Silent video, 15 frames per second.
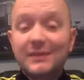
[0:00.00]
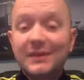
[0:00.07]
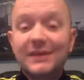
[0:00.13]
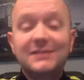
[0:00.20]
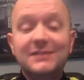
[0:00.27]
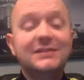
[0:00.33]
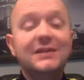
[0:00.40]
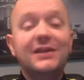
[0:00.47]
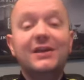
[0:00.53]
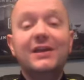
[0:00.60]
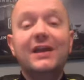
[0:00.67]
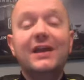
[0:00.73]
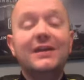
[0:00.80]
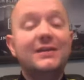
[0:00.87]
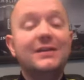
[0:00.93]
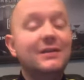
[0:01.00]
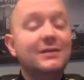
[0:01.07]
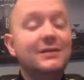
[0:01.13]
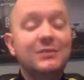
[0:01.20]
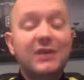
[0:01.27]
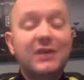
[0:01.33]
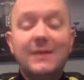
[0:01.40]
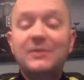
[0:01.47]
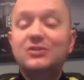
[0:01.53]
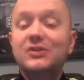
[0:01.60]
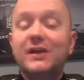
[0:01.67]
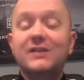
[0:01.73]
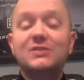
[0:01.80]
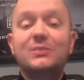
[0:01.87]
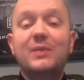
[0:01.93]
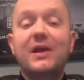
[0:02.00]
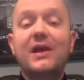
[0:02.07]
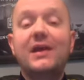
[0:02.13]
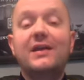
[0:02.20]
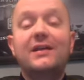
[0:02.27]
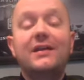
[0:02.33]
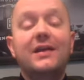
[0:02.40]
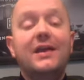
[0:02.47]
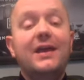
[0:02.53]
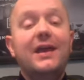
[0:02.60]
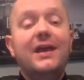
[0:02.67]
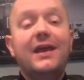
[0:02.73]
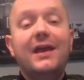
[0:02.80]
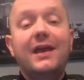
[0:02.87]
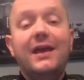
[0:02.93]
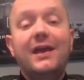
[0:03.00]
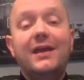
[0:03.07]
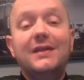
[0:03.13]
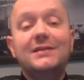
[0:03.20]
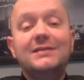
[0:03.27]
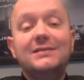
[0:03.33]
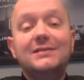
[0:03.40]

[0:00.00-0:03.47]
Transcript: It's the internet. Got to be transparent. And